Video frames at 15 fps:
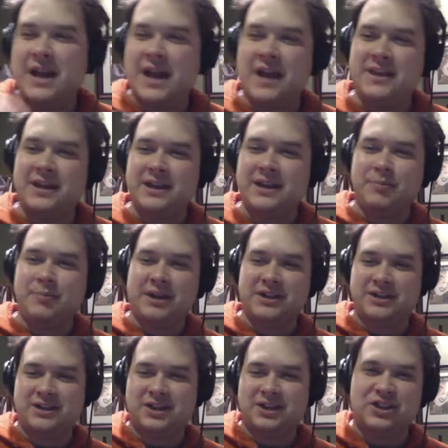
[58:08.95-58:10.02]
and then he
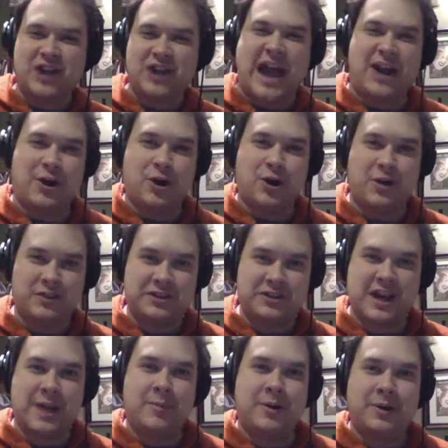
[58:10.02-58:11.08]
places a dagger on the
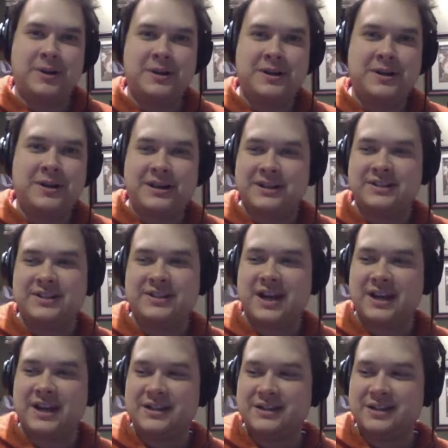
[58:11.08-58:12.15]
table and
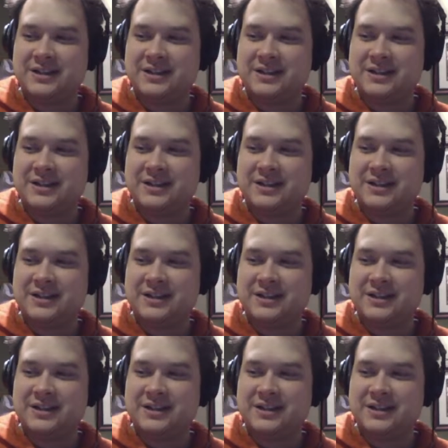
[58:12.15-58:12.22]
says,